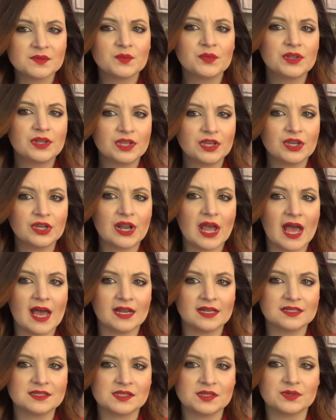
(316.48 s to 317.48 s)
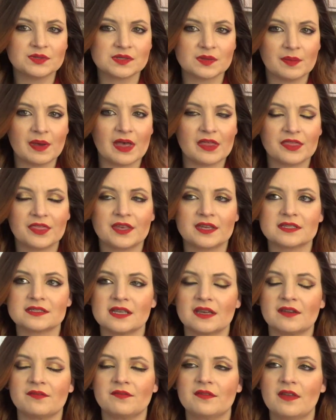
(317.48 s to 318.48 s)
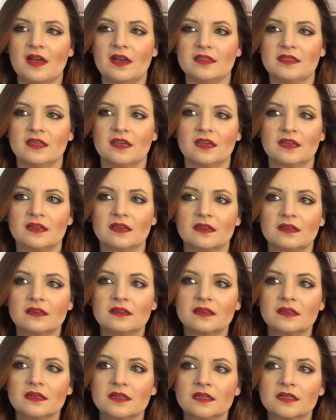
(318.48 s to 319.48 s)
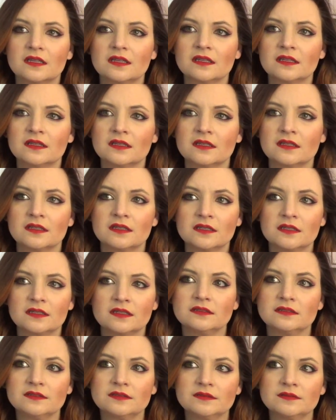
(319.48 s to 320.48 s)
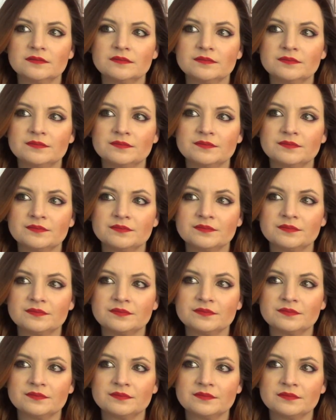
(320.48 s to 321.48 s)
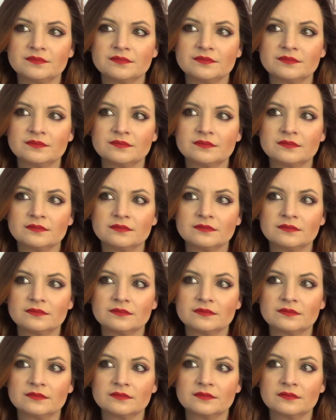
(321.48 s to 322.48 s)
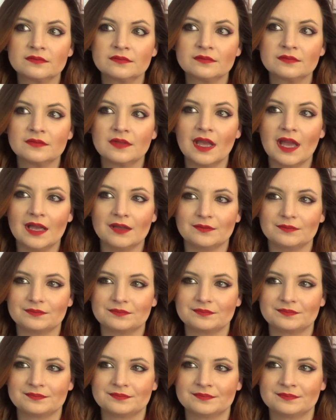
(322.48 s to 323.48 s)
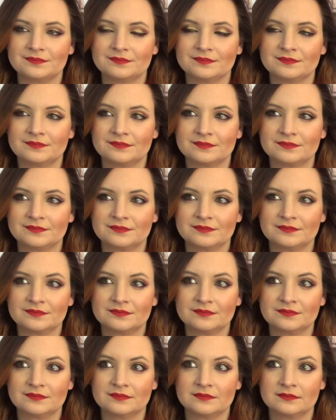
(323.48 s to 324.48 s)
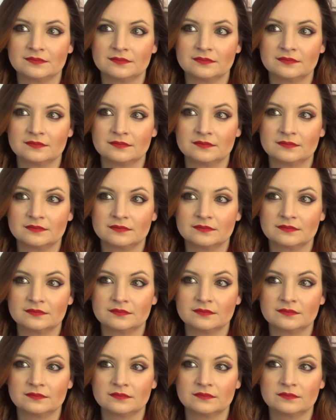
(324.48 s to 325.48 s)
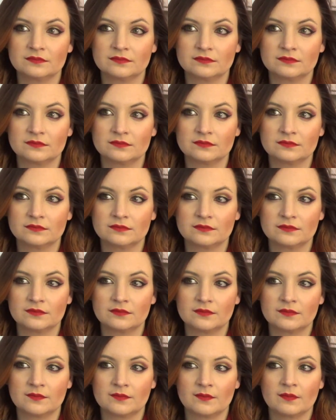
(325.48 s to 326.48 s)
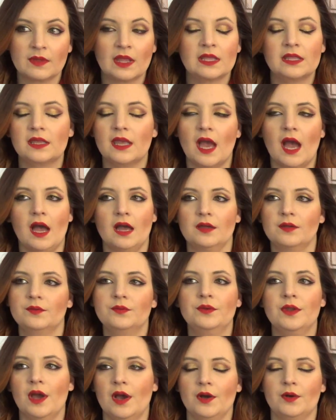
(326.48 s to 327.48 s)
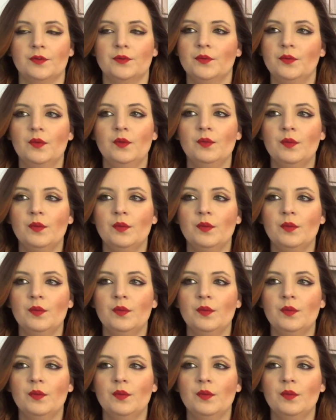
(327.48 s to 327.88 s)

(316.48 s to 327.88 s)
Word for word: some really good attitudes about things. The Artron readings is 1.2 miles that way. We will stop somewhere else to eat though, won't we? No, Telegram! Have you noticed that happens a lot? Yeah, no.